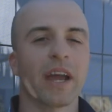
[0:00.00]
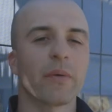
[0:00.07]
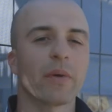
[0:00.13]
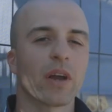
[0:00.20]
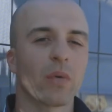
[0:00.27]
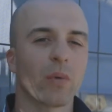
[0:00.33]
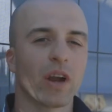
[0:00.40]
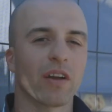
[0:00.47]
we're
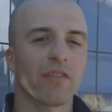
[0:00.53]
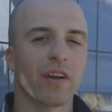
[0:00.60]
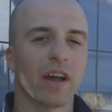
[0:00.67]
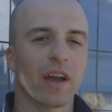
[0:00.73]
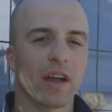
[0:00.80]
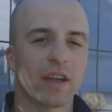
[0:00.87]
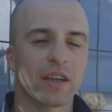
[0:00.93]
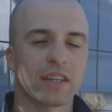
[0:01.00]
at one of
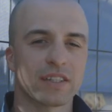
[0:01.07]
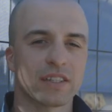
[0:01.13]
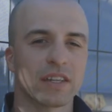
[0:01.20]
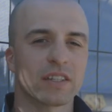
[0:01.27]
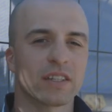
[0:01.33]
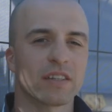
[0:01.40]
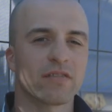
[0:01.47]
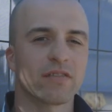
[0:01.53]
our
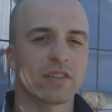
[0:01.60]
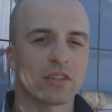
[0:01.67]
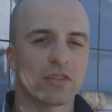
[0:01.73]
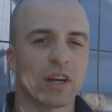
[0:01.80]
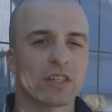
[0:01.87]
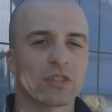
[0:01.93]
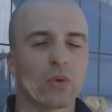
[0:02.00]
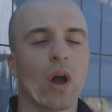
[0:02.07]
extensive
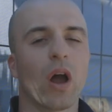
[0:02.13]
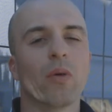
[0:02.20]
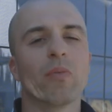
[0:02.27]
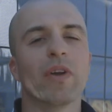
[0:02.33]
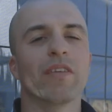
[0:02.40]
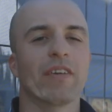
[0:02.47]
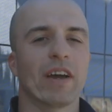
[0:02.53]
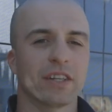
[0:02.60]
structural home
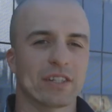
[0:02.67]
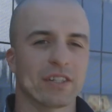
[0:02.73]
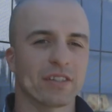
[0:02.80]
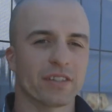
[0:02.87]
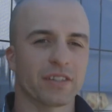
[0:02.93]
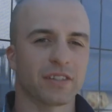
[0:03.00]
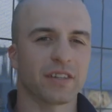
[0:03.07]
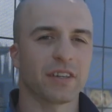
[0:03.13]
renovations.